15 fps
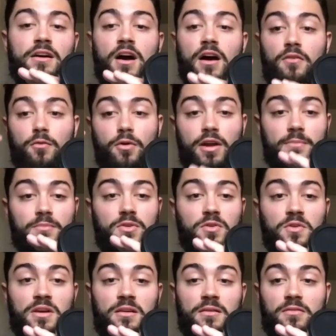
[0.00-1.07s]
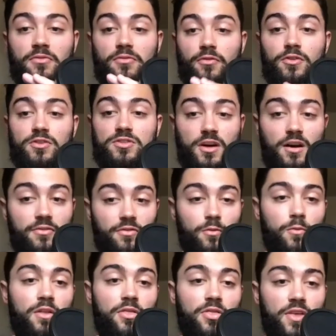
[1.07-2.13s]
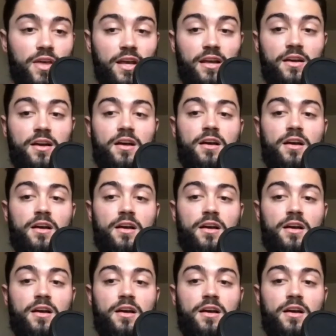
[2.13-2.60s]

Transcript: of what I'm doing, first off, for one thing,